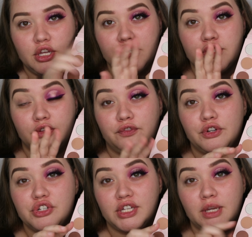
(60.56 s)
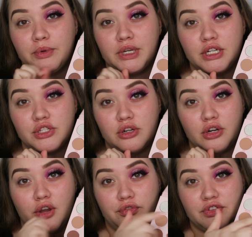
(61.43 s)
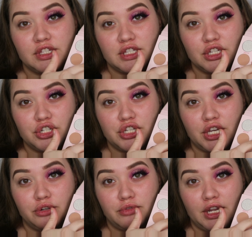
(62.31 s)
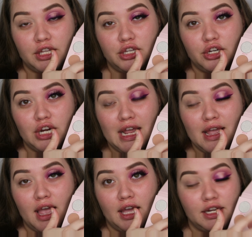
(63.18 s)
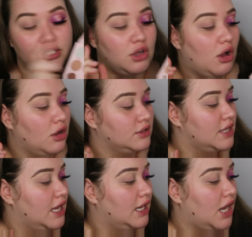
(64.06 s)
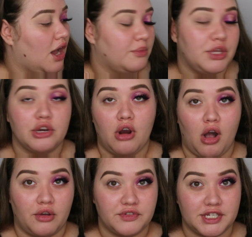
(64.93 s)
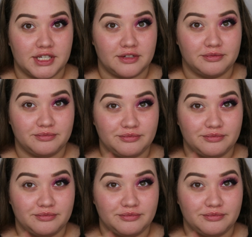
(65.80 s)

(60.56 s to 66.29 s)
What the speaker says: So the first shade that we're going to start off with is this shade right here, and it's called Come Here Often.